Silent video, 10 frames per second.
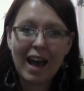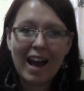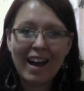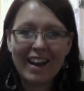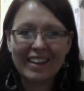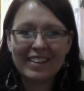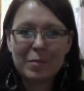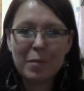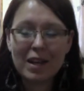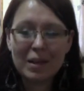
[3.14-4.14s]
Hi,
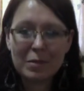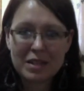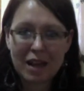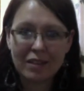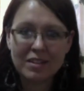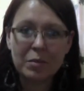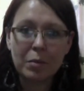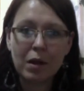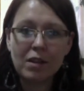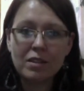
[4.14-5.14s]
my name is Allison
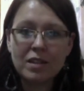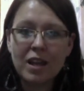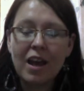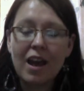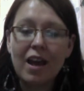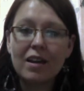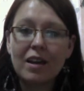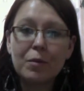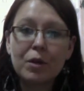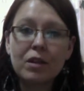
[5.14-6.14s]
Pauls, and
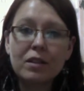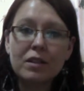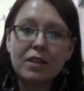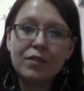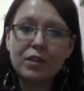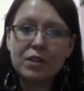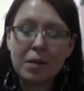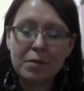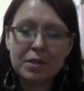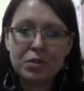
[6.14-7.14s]
I'm currently a
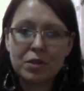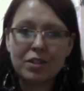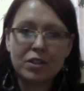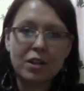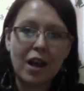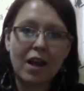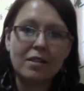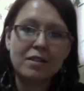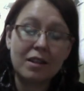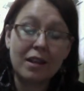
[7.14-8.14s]
full-time instructor at
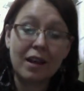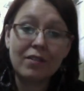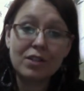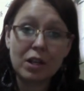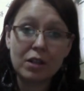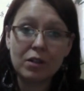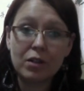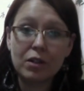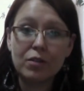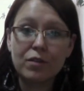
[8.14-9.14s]
the Evangelical
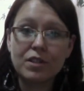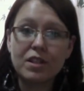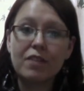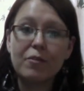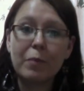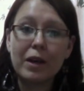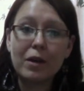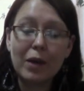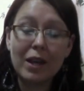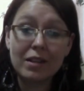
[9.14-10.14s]
University of
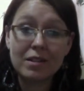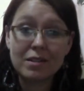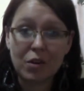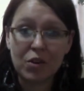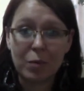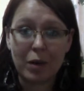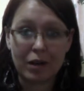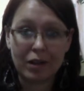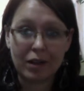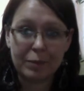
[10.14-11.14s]
Paraguay in South
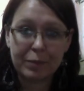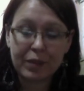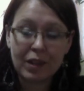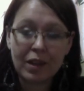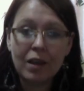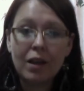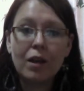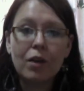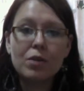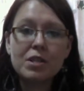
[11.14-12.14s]
America.
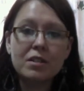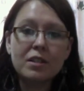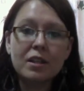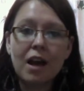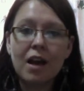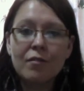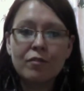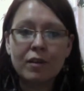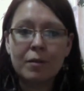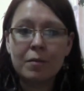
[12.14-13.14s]
Originally, I'm
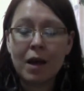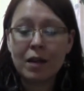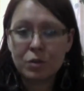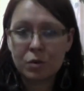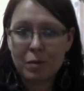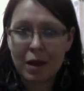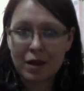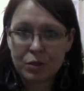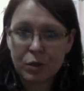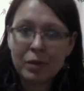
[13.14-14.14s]
from Altona,
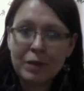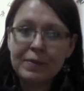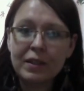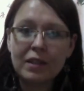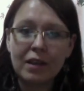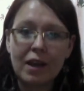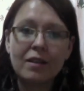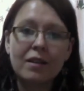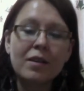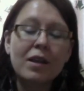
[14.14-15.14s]
Manitoba in
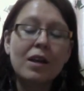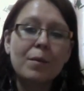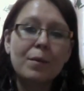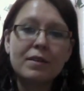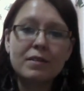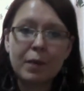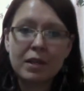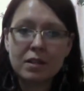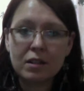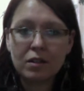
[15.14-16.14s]
Canada, but I
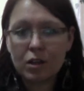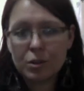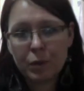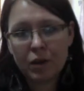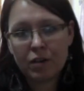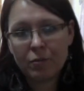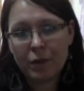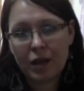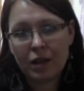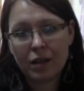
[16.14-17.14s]
spent a large part of
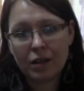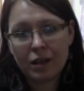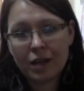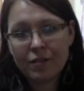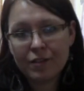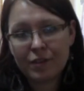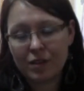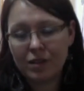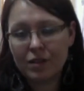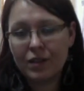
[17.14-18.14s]
my life
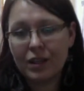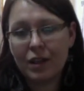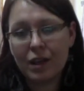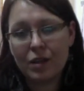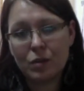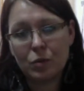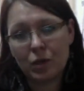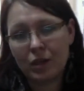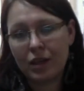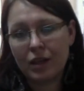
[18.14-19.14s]
living and
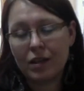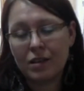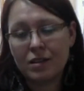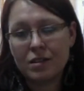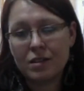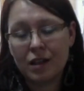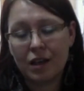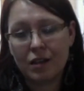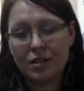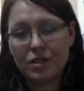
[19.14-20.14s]
working in
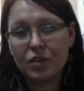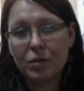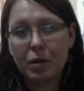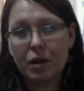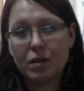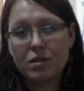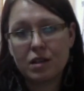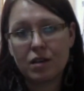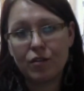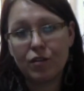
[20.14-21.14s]
different parts
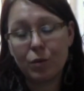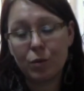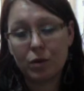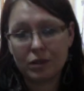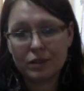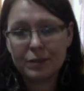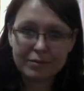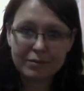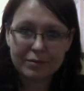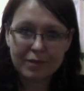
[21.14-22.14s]
of the world.
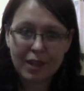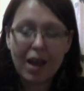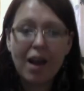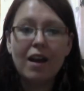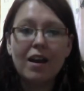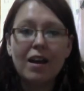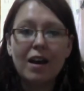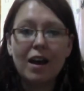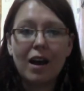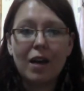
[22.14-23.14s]

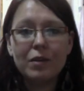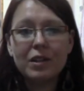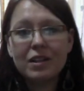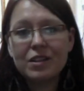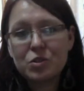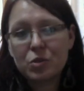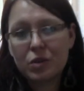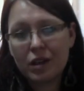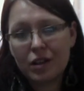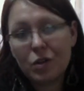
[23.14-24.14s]
I really
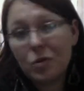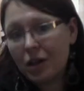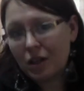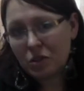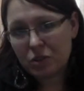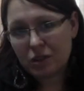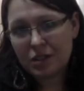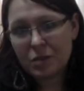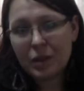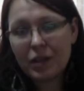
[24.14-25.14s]
enjoy new cultural
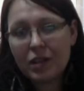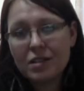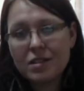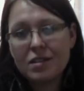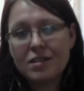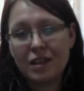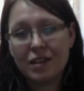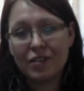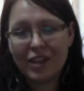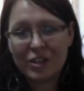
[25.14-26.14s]
experiences and
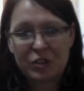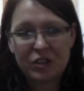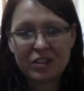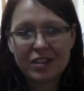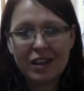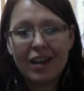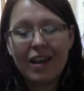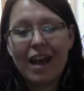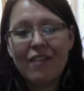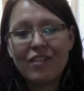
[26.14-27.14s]
adventures,
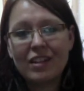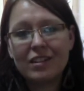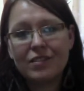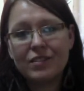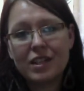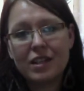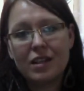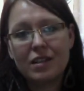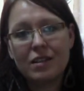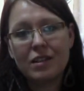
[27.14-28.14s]
having lived
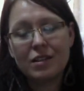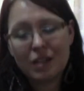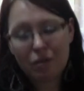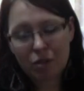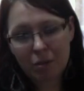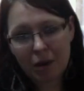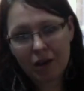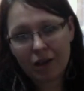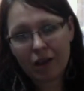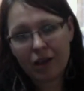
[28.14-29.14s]
in South
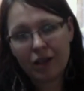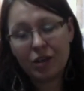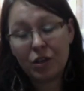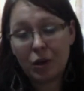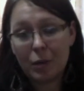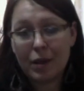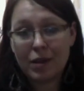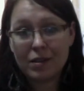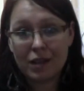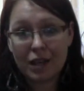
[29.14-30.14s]
America, in Europe, and
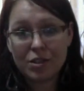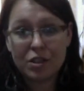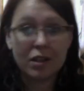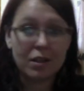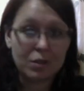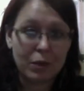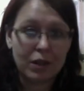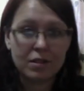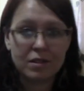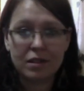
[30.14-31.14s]
in Asia, as well
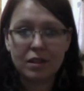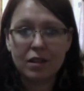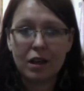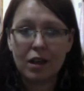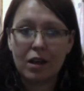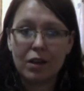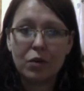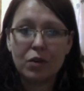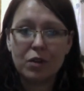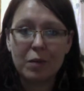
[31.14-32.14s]
as in
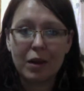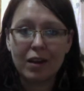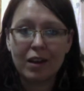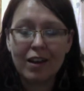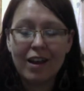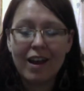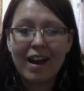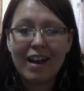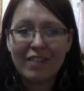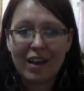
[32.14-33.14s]
North America.
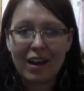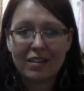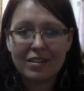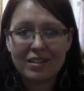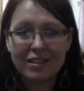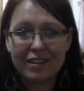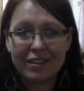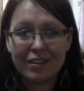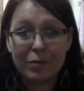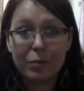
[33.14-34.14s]
I've had
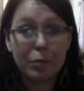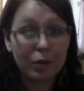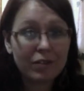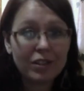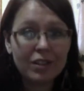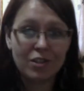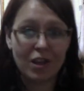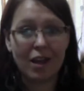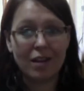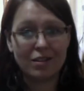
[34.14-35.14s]
the privilege
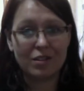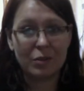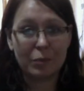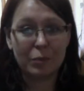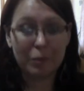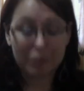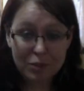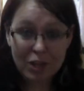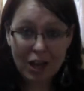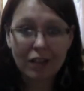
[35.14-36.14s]
and
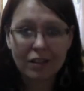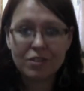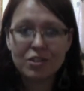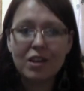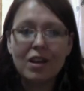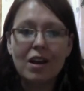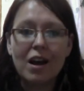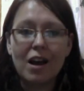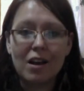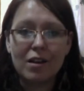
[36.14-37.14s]
challenge
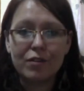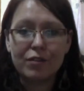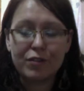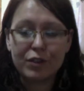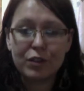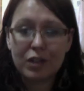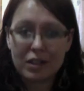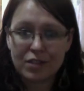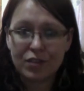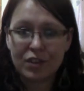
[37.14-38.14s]
of learning
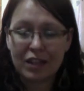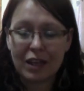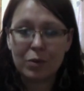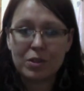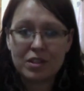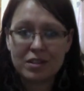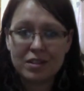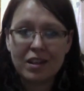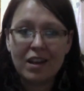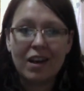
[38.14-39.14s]
different languages.
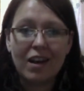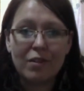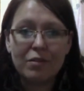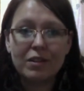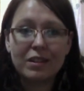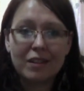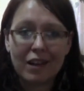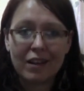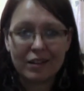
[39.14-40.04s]
I really like